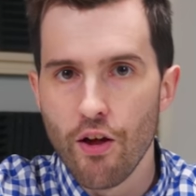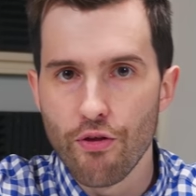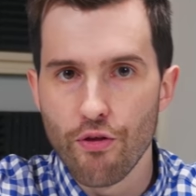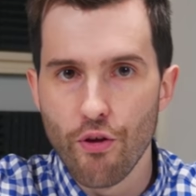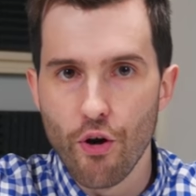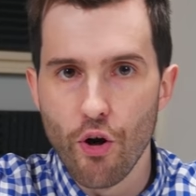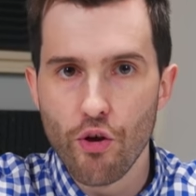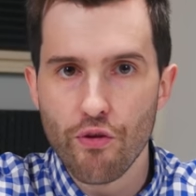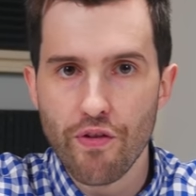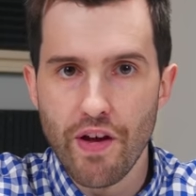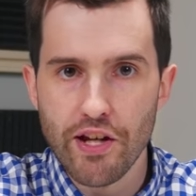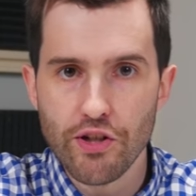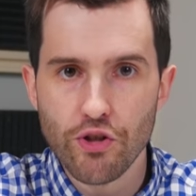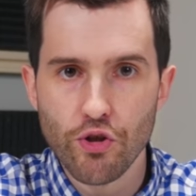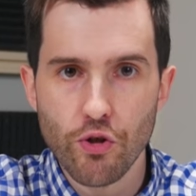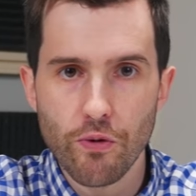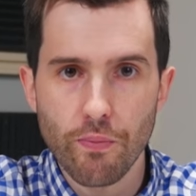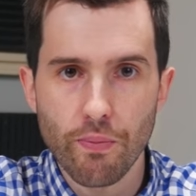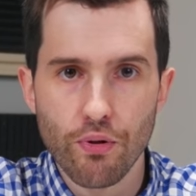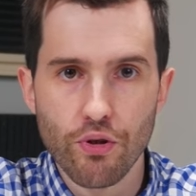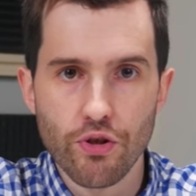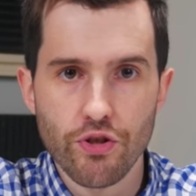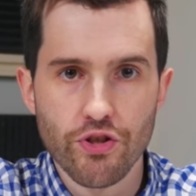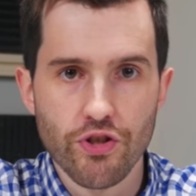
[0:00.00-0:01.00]
though they do
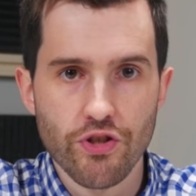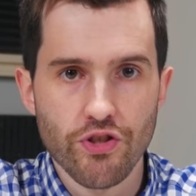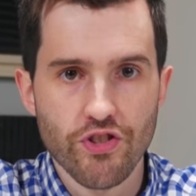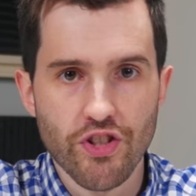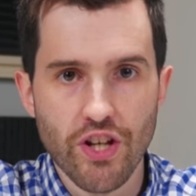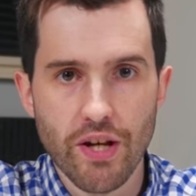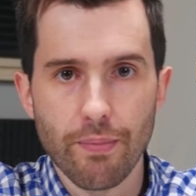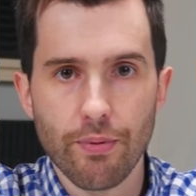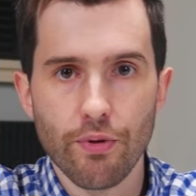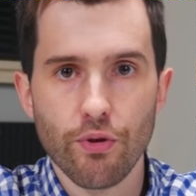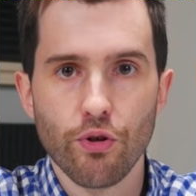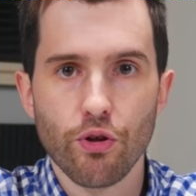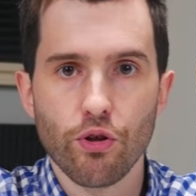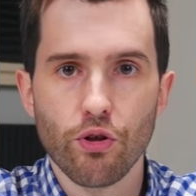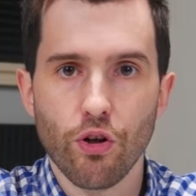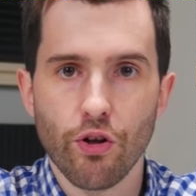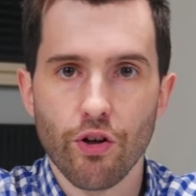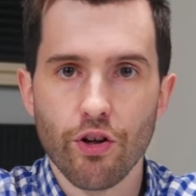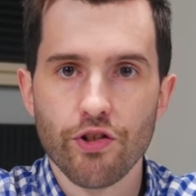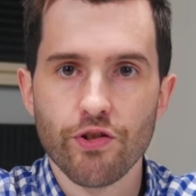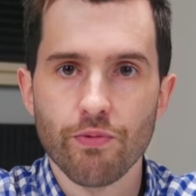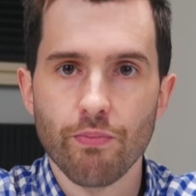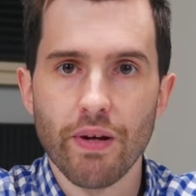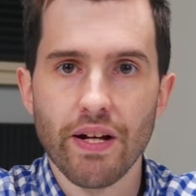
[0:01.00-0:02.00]
push CPU
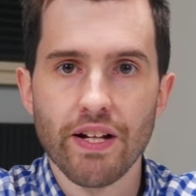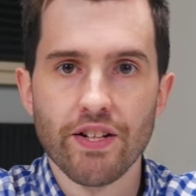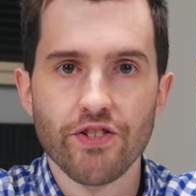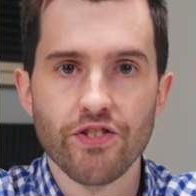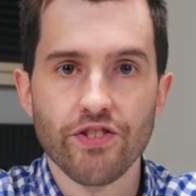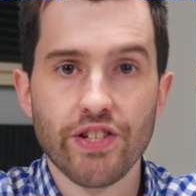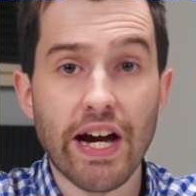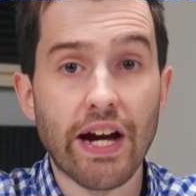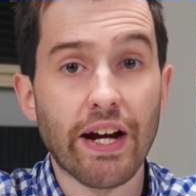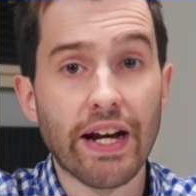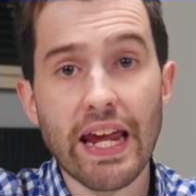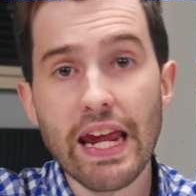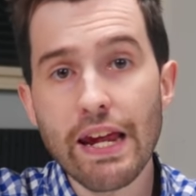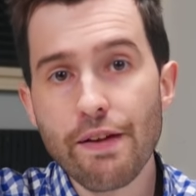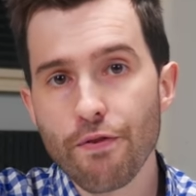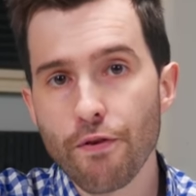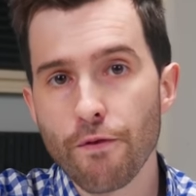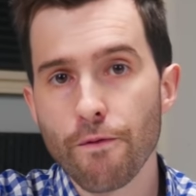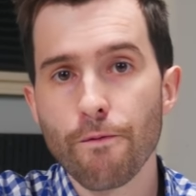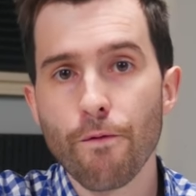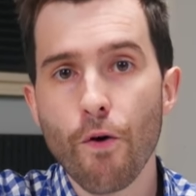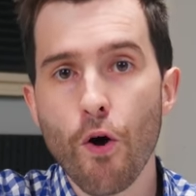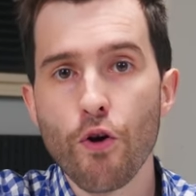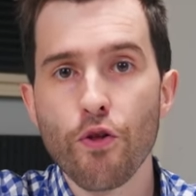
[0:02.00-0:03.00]
clock speeds down
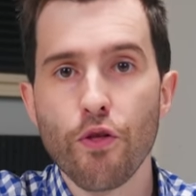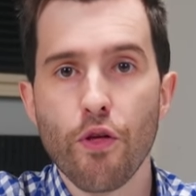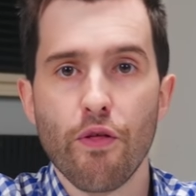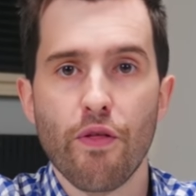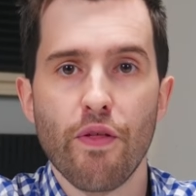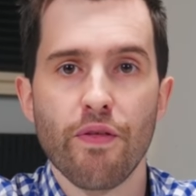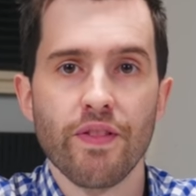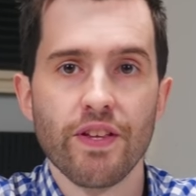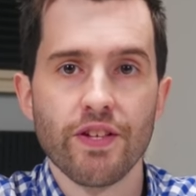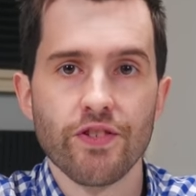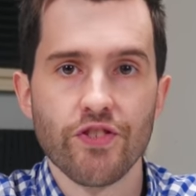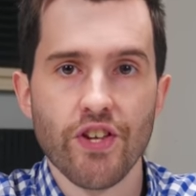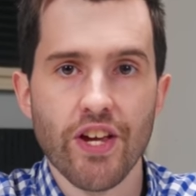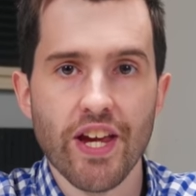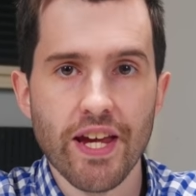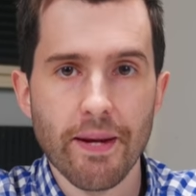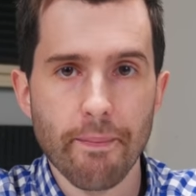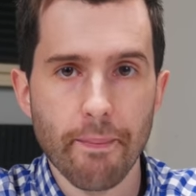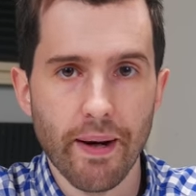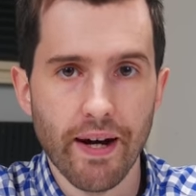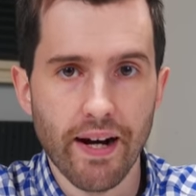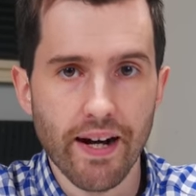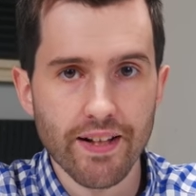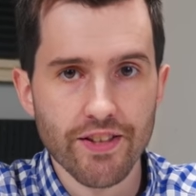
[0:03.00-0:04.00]
even further than these E
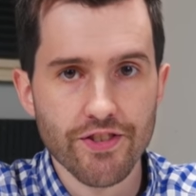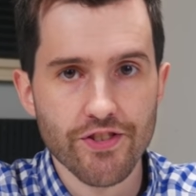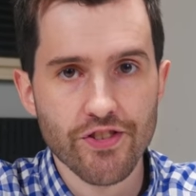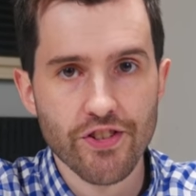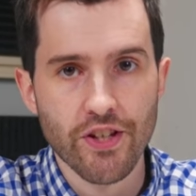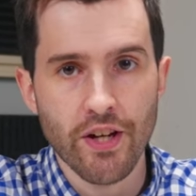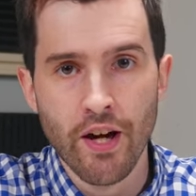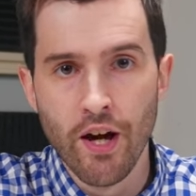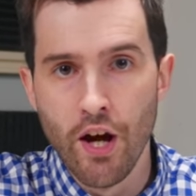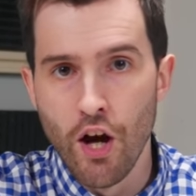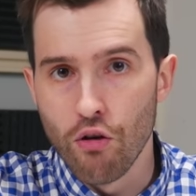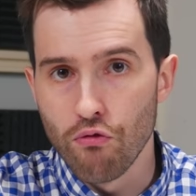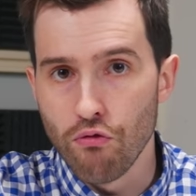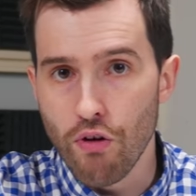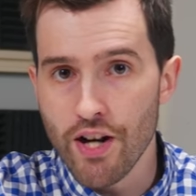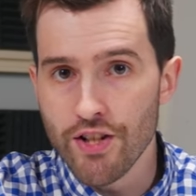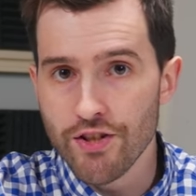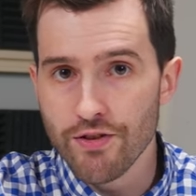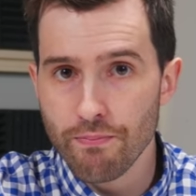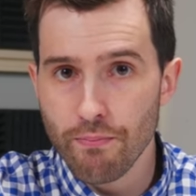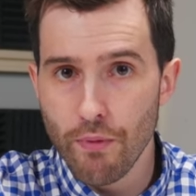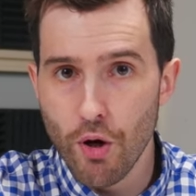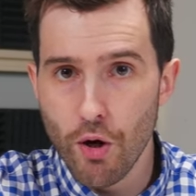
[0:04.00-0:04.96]
parts. Ryzen